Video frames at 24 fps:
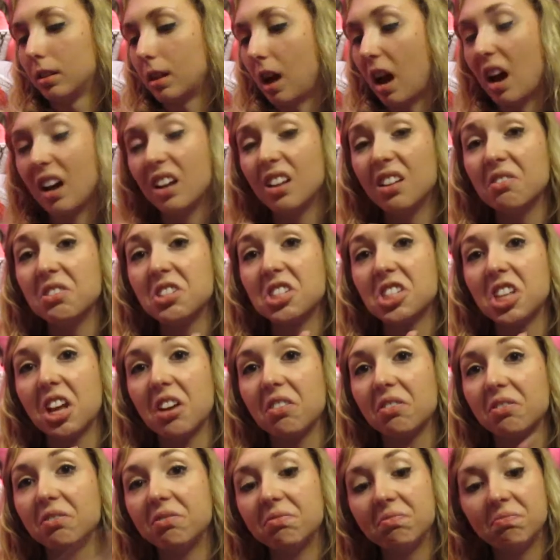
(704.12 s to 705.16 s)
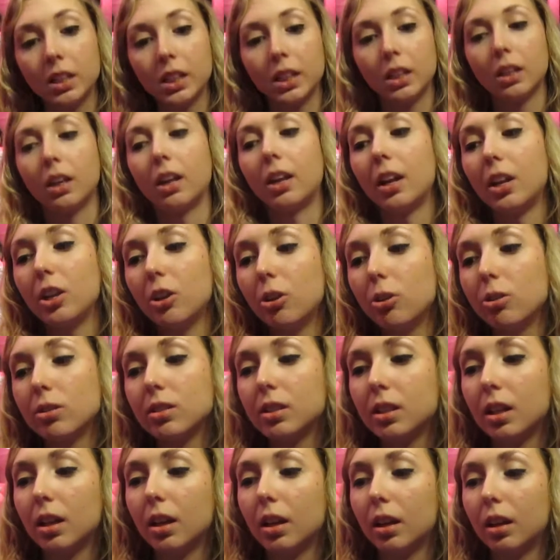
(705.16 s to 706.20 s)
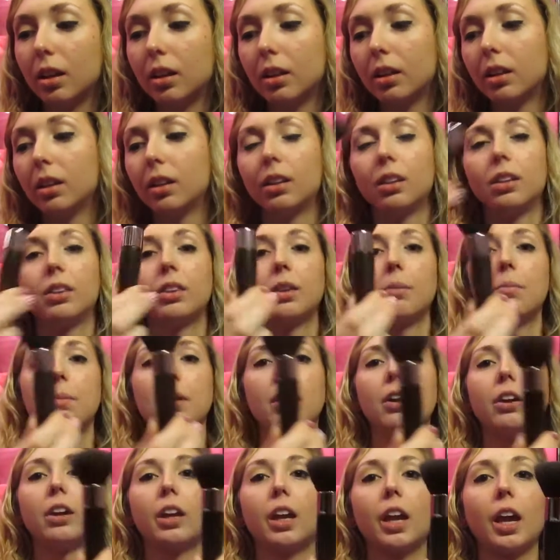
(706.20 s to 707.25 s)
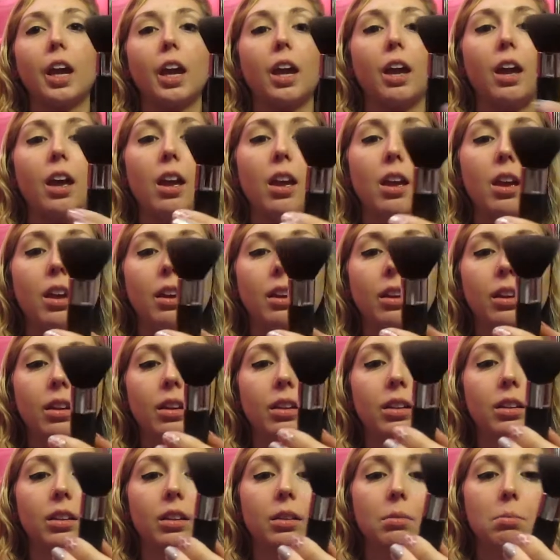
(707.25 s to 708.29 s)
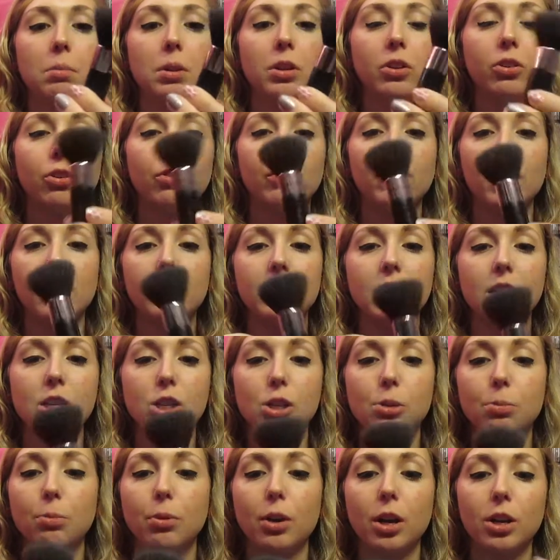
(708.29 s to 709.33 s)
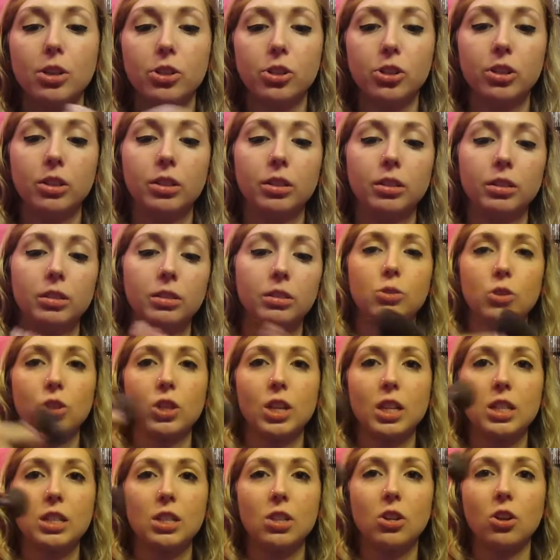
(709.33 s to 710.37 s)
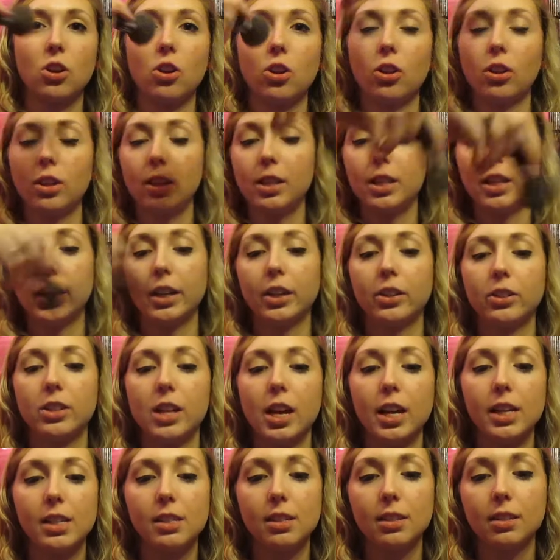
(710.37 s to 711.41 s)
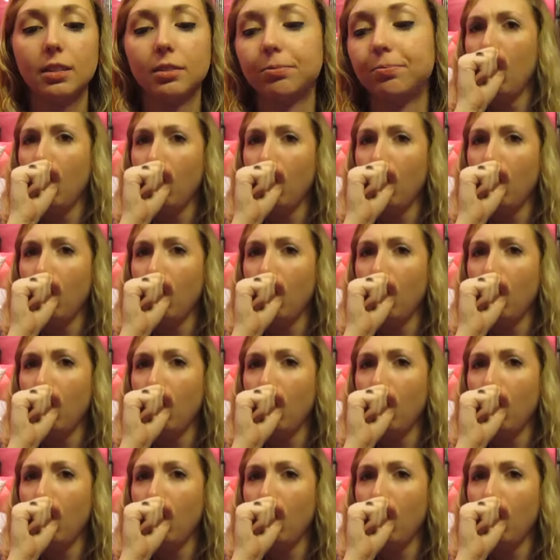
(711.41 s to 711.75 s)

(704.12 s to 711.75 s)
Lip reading: I love this stuff. And I use the Mary Kay mineral foundation brush, which gets it all in there nice.